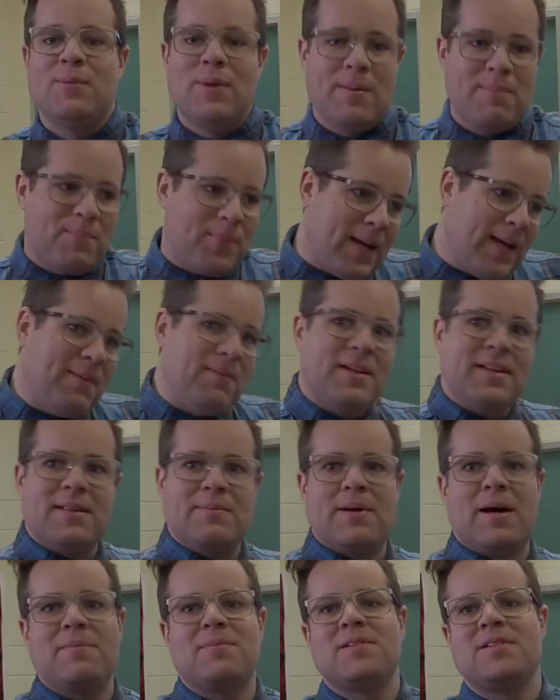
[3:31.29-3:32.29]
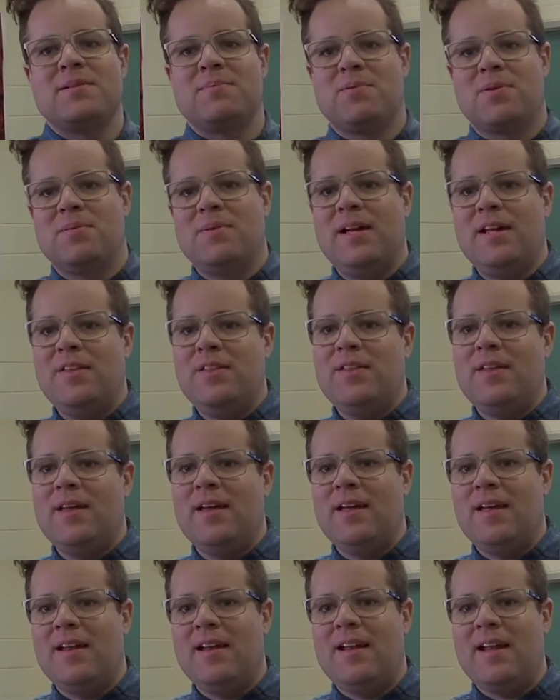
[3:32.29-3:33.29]
We're beaming them up to the
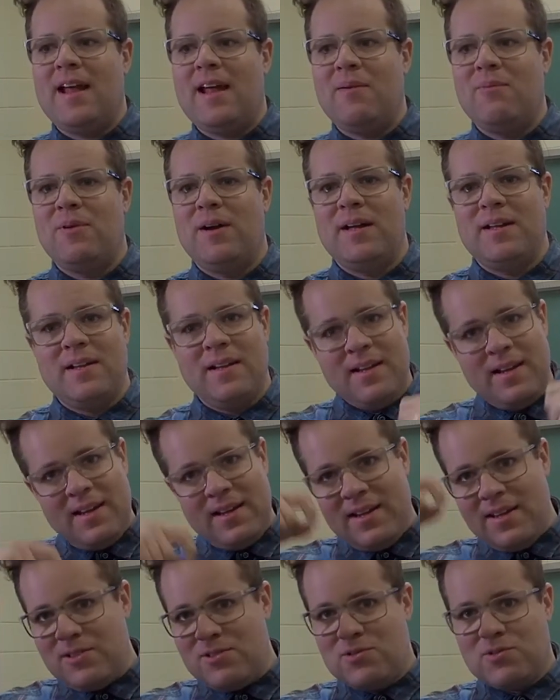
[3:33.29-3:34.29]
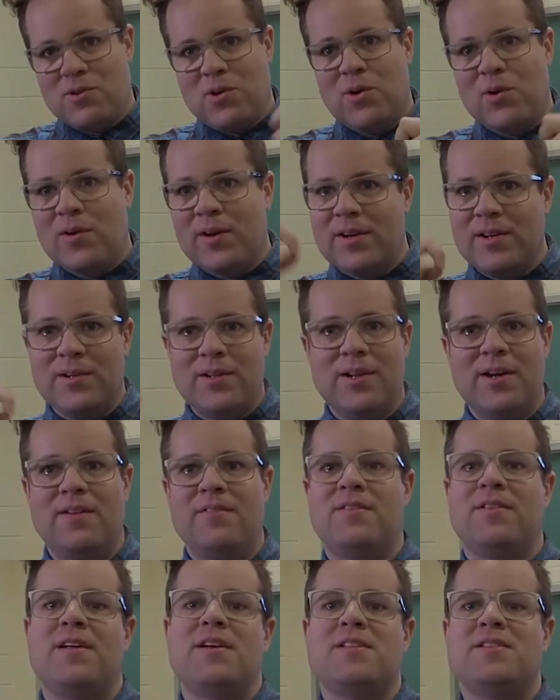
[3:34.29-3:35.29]
Promethean and we're drawing all
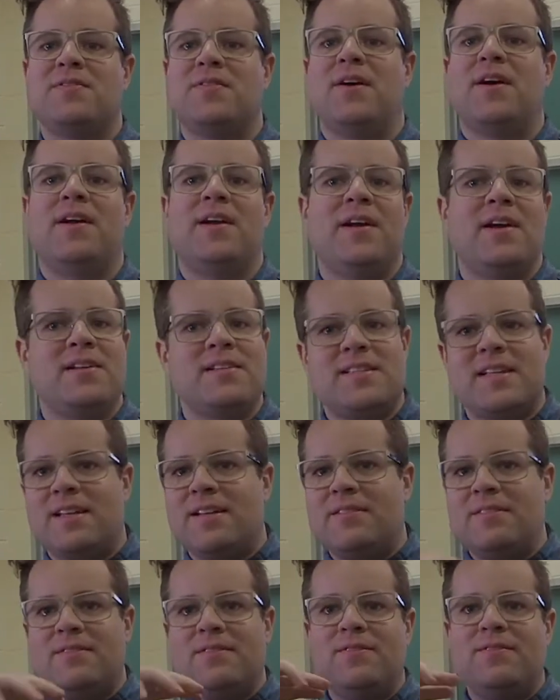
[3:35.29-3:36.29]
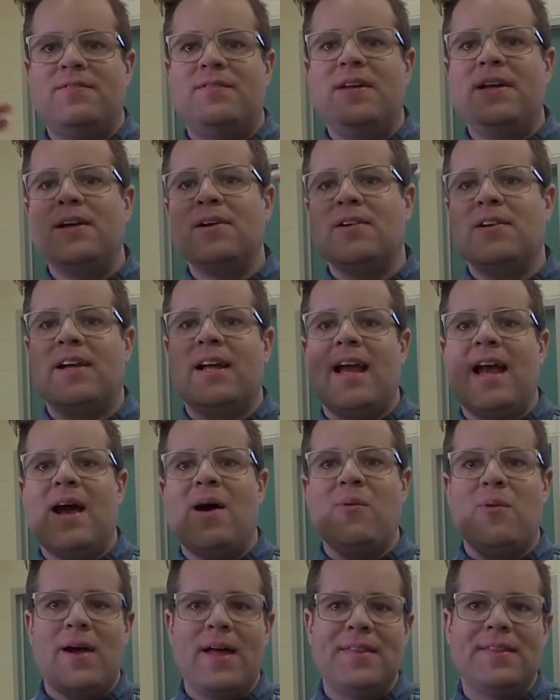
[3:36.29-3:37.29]
over those photos and figuring
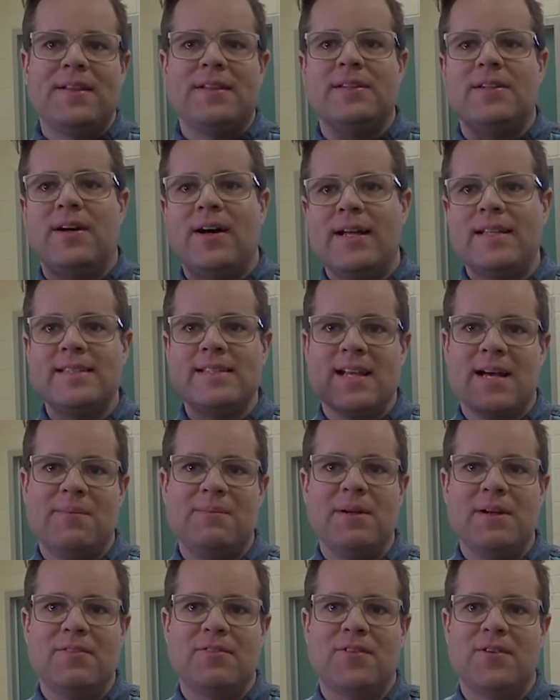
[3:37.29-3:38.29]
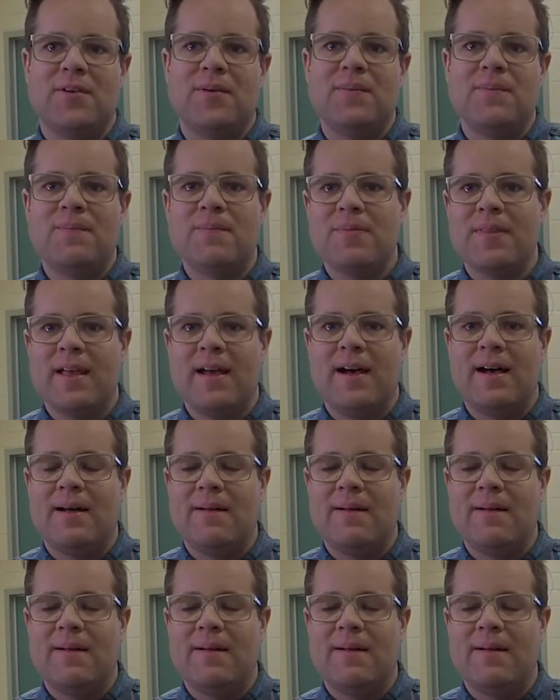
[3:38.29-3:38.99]
out where the light's coming from,